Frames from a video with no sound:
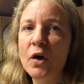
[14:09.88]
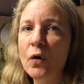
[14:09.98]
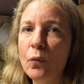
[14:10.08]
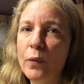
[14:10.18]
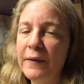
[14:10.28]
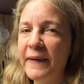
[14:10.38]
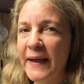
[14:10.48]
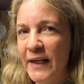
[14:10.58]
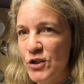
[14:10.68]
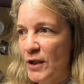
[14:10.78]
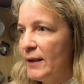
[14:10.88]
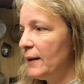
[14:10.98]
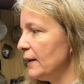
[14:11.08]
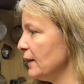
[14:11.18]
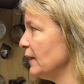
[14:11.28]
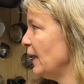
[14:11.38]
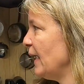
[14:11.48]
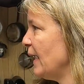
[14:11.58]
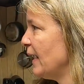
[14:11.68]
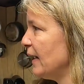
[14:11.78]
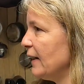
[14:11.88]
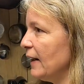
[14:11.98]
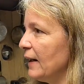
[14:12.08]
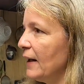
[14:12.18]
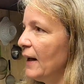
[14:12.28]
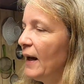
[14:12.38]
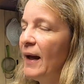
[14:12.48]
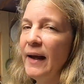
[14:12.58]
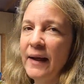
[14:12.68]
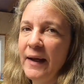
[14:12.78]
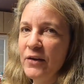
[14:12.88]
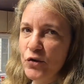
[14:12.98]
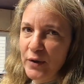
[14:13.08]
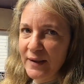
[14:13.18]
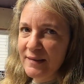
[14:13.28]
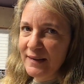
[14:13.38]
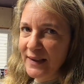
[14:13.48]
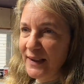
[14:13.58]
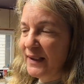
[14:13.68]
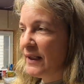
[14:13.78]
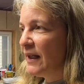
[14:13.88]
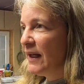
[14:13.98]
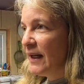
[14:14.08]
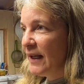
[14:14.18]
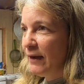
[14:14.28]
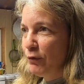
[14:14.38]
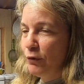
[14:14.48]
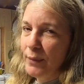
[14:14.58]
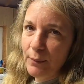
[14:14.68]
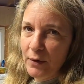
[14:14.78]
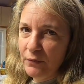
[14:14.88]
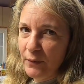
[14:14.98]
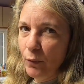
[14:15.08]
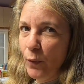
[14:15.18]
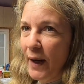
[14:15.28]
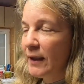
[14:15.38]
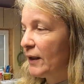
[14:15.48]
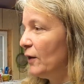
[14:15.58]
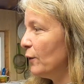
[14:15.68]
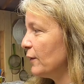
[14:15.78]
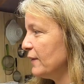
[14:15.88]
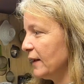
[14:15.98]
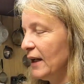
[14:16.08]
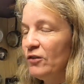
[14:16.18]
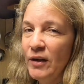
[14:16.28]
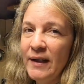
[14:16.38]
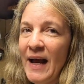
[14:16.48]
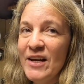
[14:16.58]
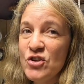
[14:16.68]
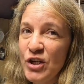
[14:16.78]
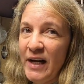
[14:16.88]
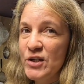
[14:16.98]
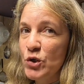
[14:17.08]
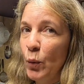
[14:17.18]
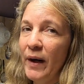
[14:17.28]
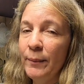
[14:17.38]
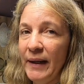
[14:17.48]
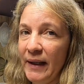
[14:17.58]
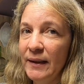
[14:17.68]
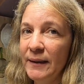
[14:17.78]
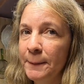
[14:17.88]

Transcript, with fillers: so we're in the kitchen and as you can see, if you remember from a while ago, the kitchen has changed quite a bit.